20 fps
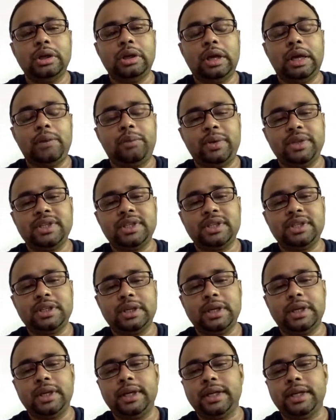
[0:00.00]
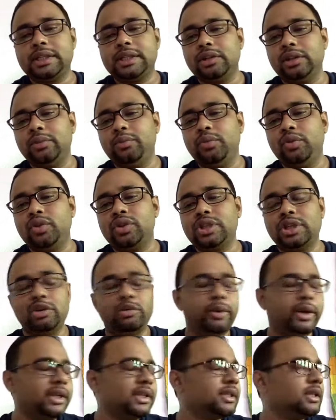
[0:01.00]
I presented a lecture on the
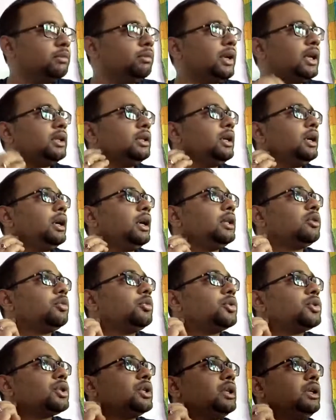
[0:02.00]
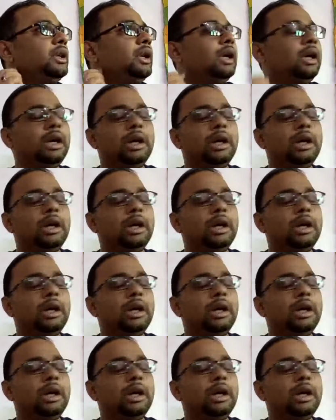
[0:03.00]
post-humanism and the Anthropocene.